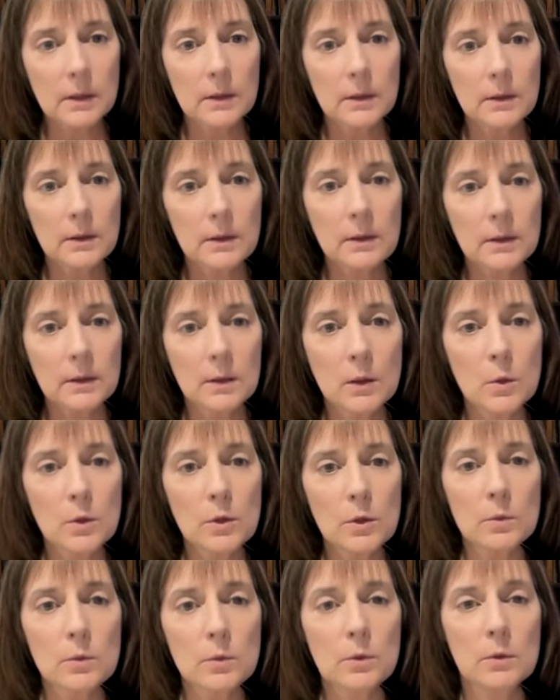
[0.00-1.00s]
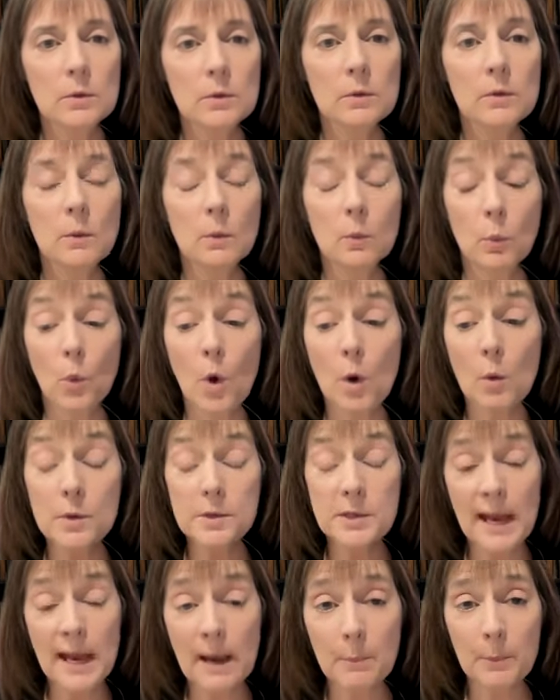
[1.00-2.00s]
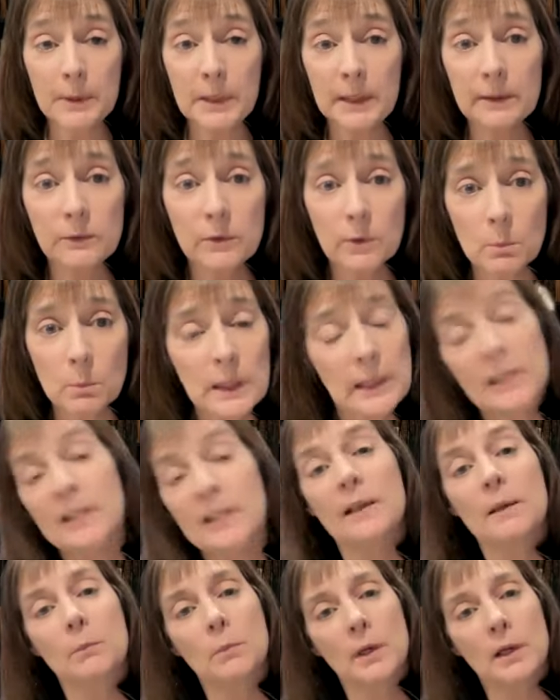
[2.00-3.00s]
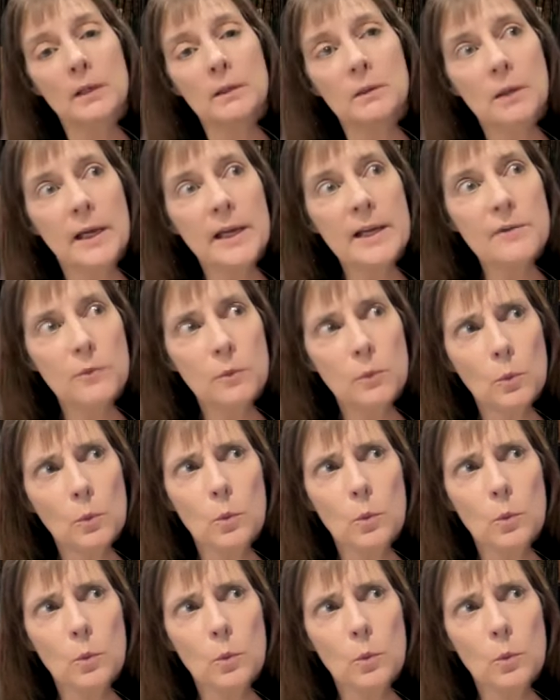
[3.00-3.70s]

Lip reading: What was happening to me in my life,